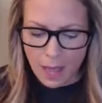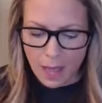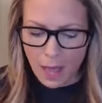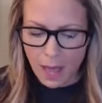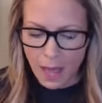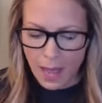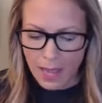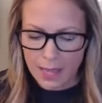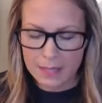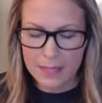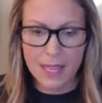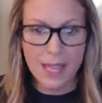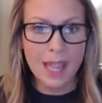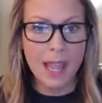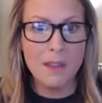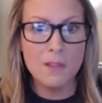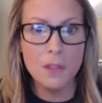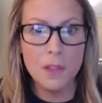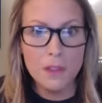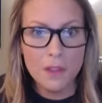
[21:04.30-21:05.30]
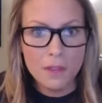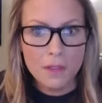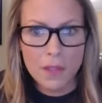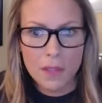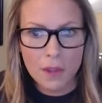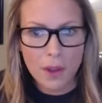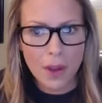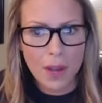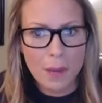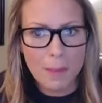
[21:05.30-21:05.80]
I say, have you ever
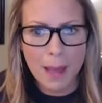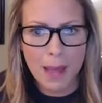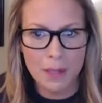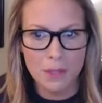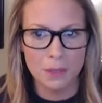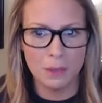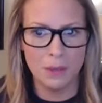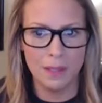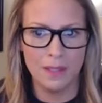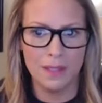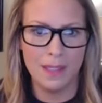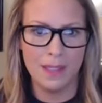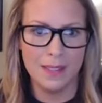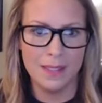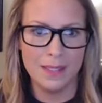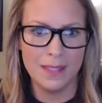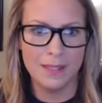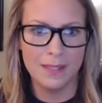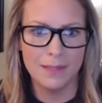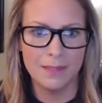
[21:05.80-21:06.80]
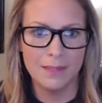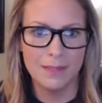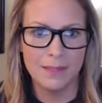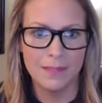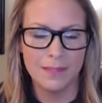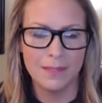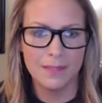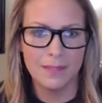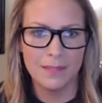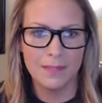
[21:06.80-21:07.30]
thought about doing this?
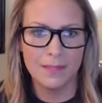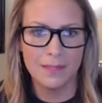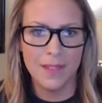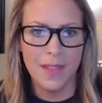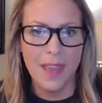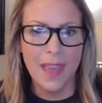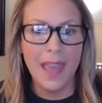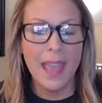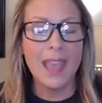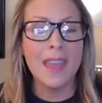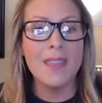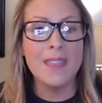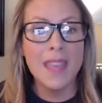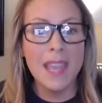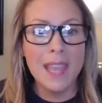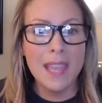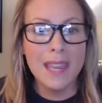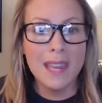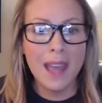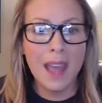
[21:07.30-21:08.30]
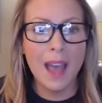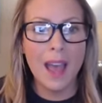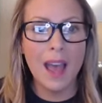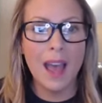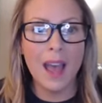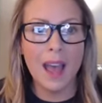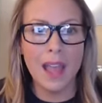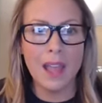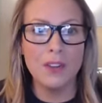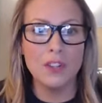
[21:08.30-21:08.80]
And then
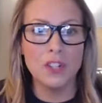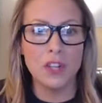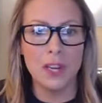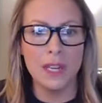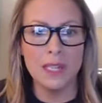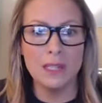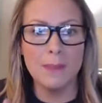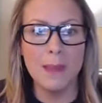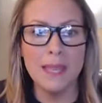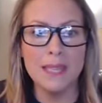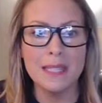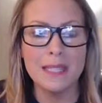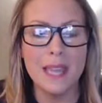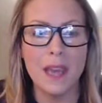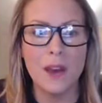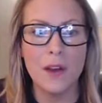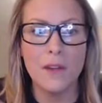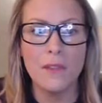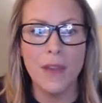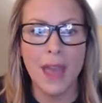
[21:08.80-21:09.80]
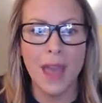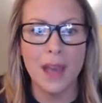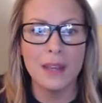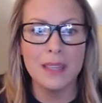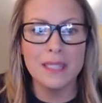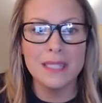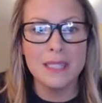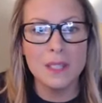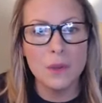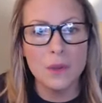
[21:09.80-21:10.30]
I trained myself how to
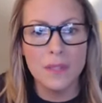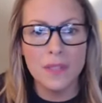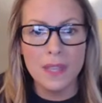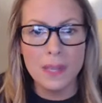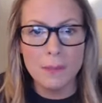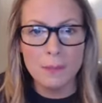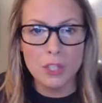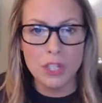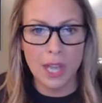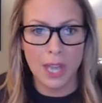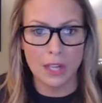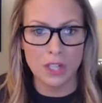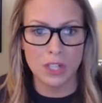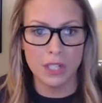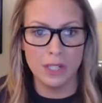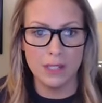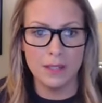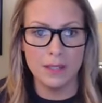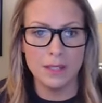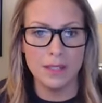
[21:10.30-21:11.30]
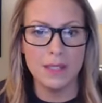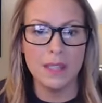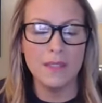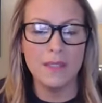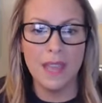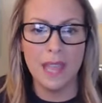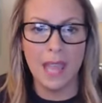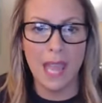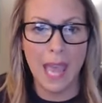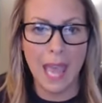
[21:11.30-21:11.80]
deal with the objections that
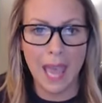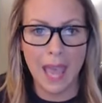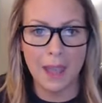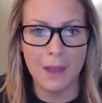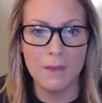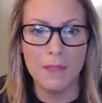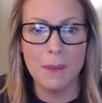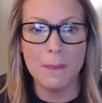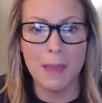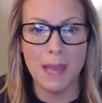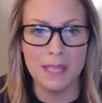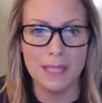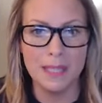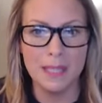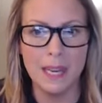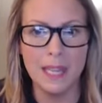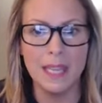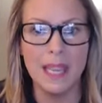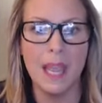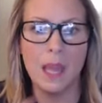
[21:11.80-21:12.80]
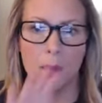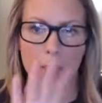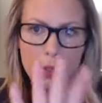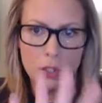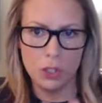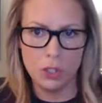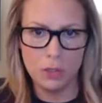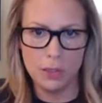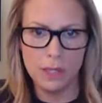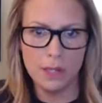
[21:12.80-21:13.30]
they have the best that I can,
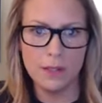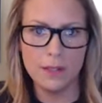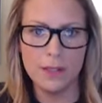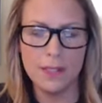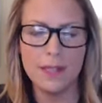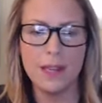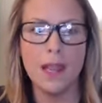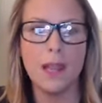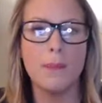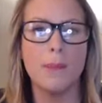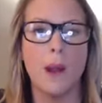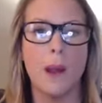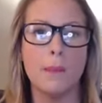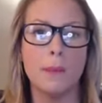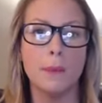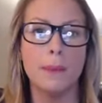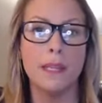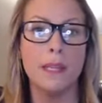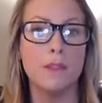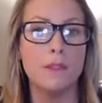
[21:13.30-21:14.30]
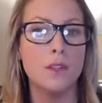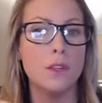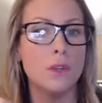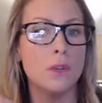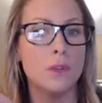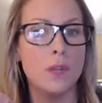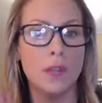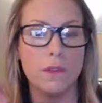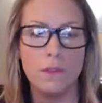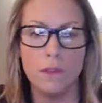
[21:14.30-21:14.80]
which you'll hear today probably if you
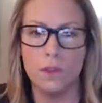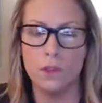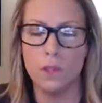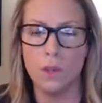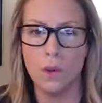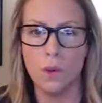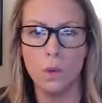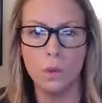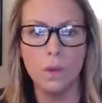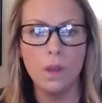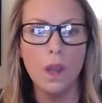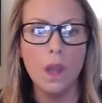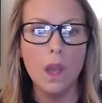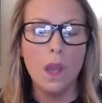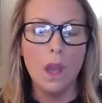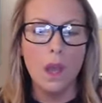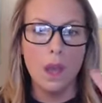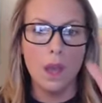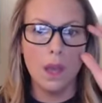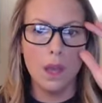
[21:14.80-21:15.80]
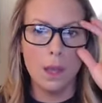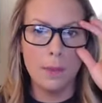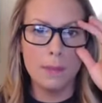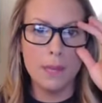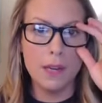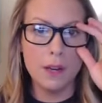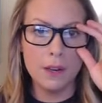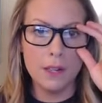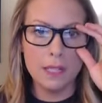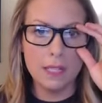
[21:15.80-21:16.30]
if you don't um,
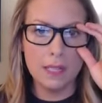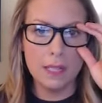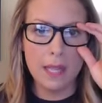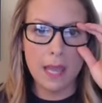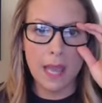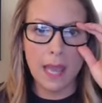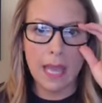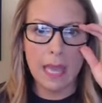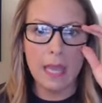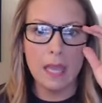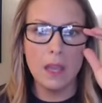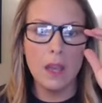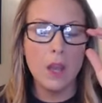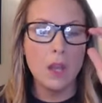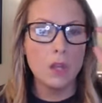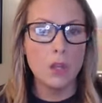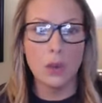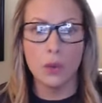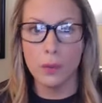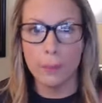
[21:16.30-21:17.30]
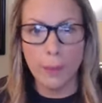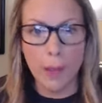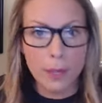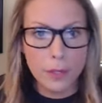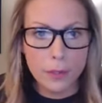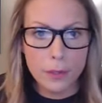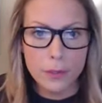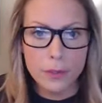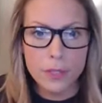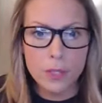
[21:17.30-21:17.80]
hear it today, go to my
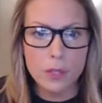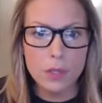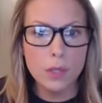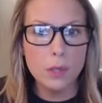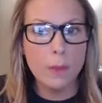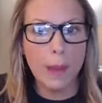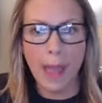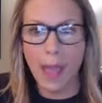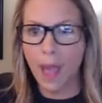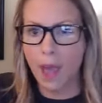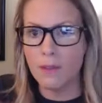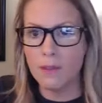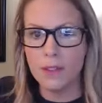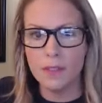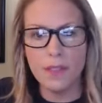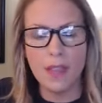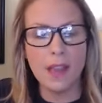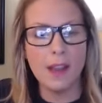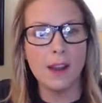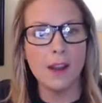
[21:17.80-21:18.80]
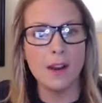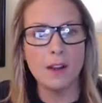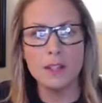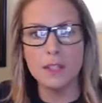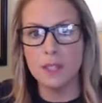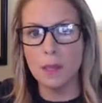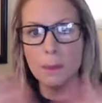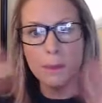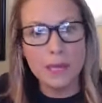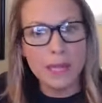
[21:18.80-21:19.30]
YouTube. I have it there.
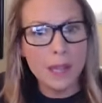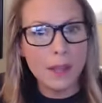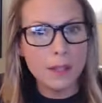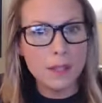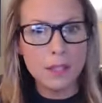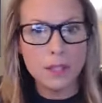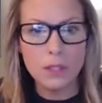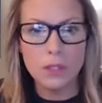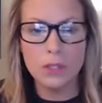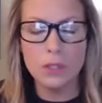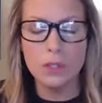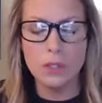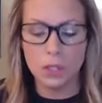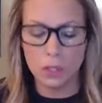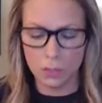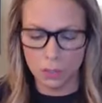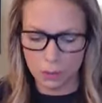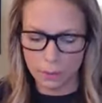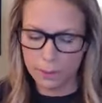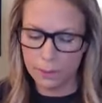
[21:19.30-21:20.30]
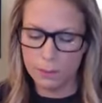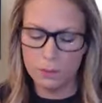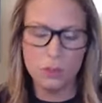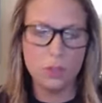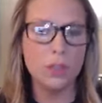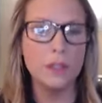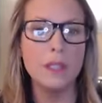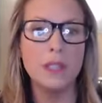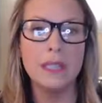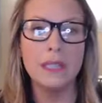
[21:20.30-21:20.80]
Somebody else's YouTube
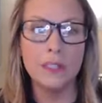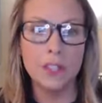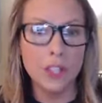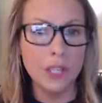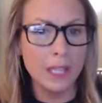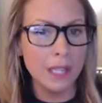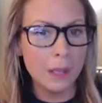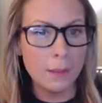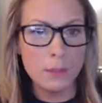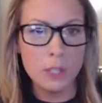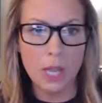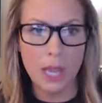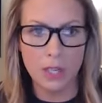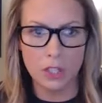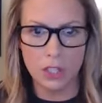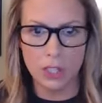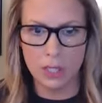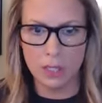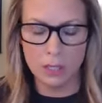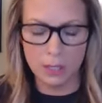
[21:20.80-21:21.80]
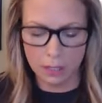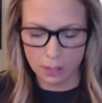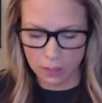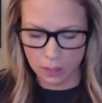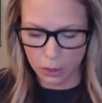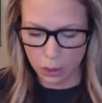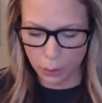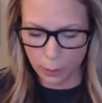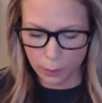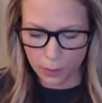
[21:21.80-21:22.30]
learning objections is
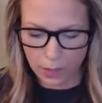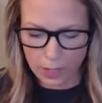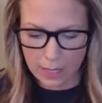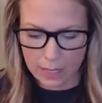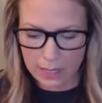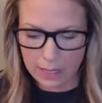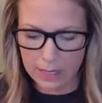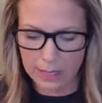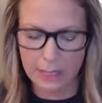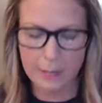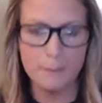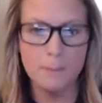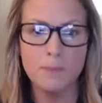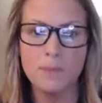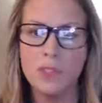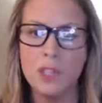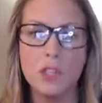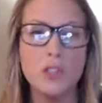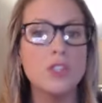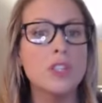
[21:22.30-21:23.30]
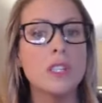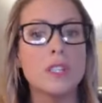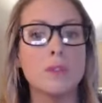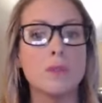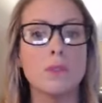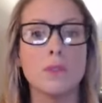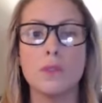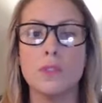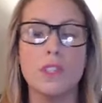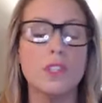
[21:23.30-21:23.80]
super easy. You just
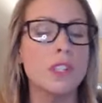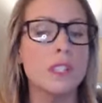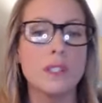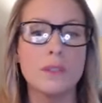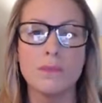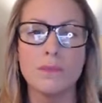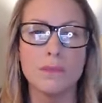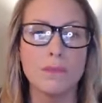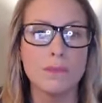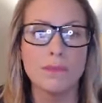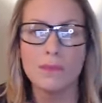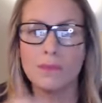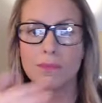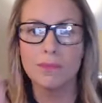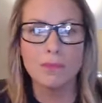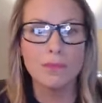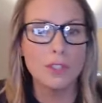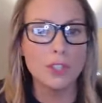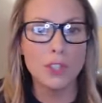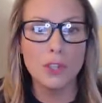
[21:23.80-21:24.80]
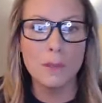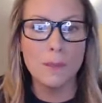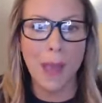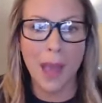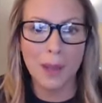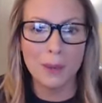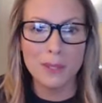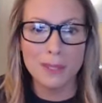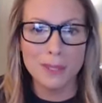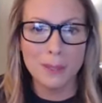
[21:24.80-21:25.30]
you just shoot
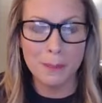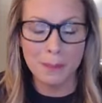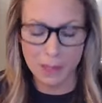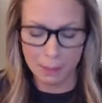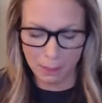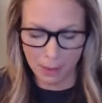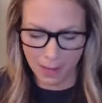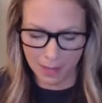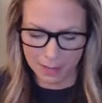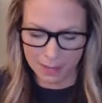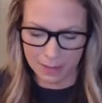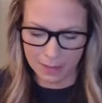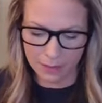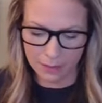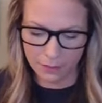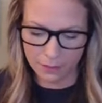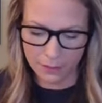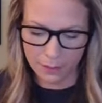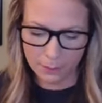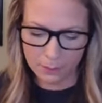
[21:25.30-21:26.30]
back with something positive.